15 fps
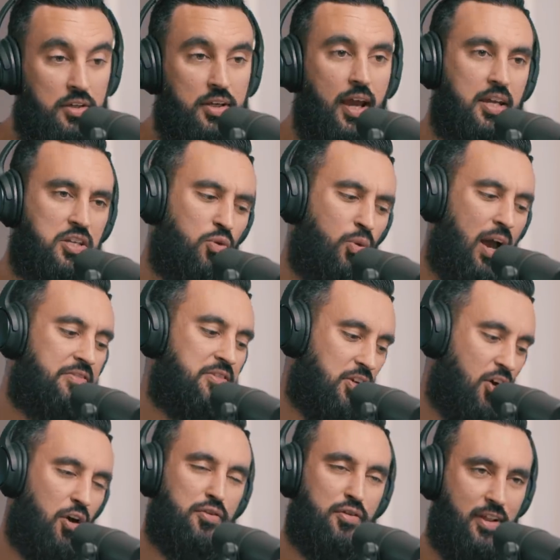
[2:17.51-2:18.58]
Yeah, and you have to
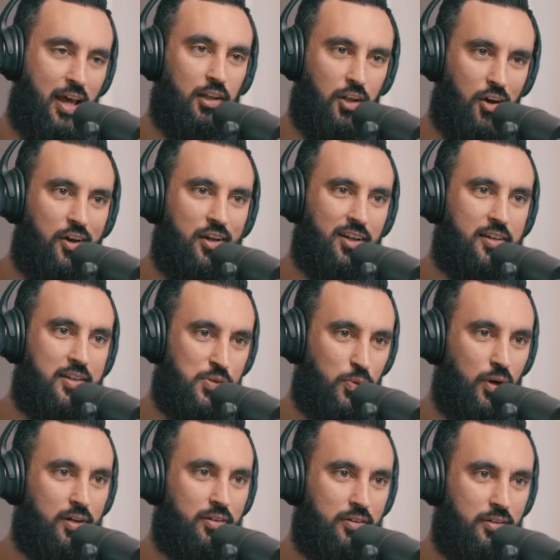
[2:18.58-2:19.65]
go through that learning as
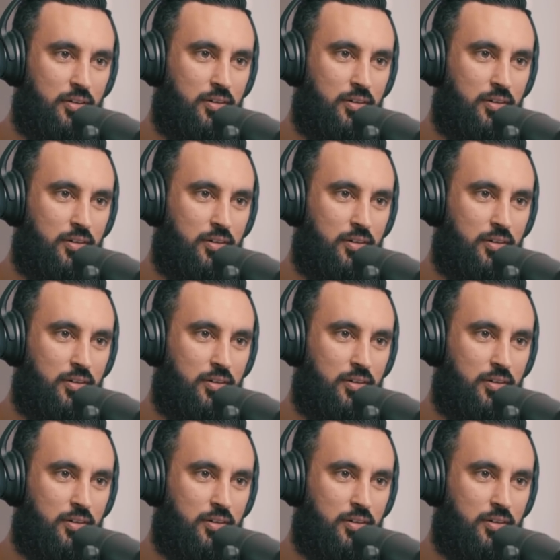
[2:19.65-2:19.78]
well.